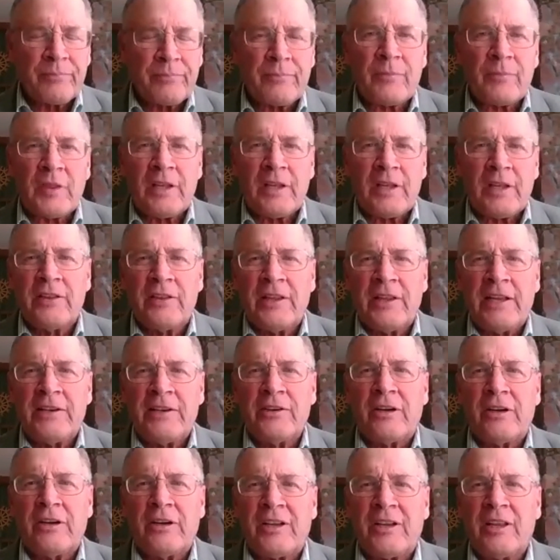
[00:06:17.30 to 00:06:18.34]
And they
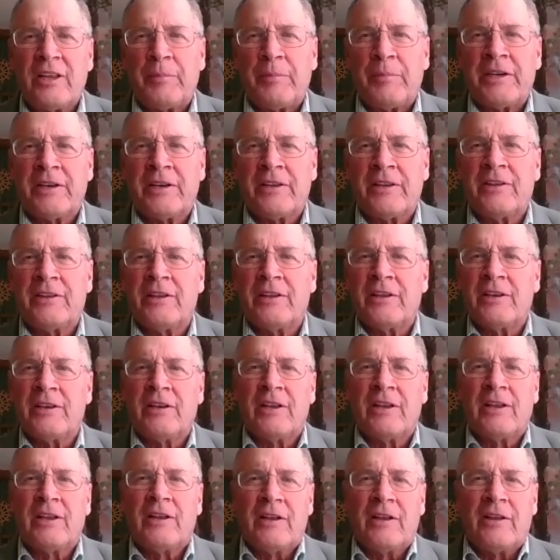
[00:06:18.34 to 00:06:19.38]
documented that
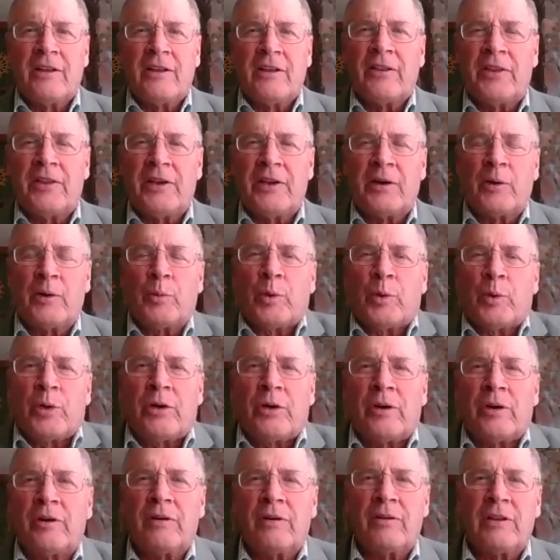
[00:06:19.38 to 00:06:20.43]
there
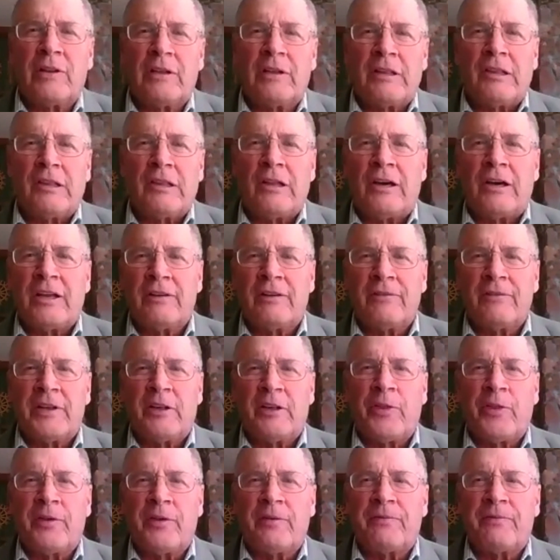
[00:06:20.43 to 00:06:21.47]
were a lot of
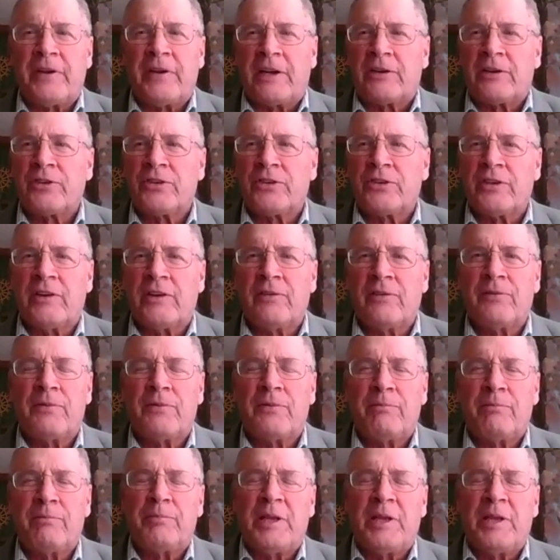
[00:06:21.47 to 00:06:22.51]
health effects of
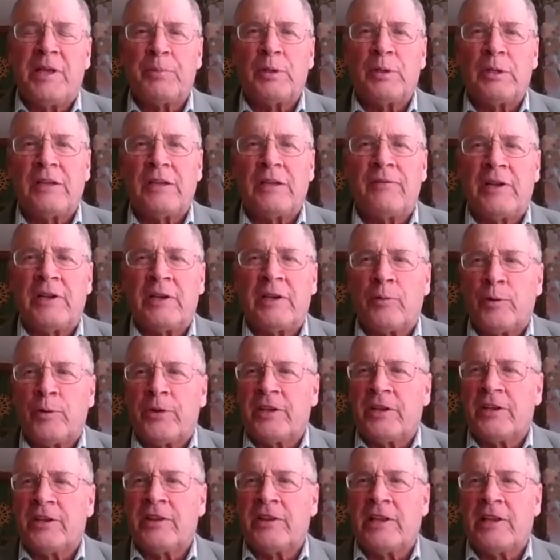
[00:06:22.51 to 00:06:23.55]
people living
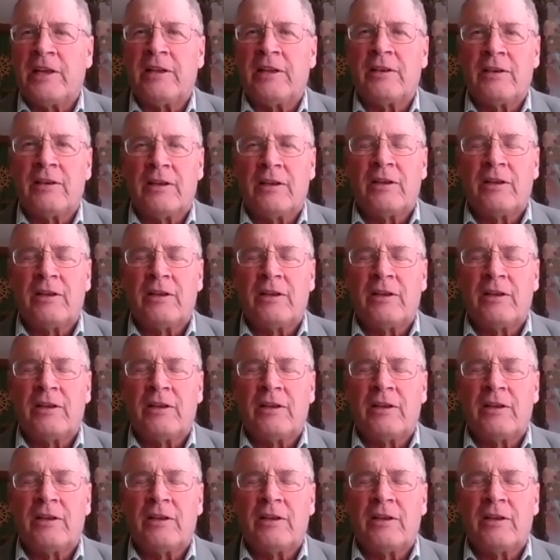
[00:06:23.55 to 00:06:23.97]
within that,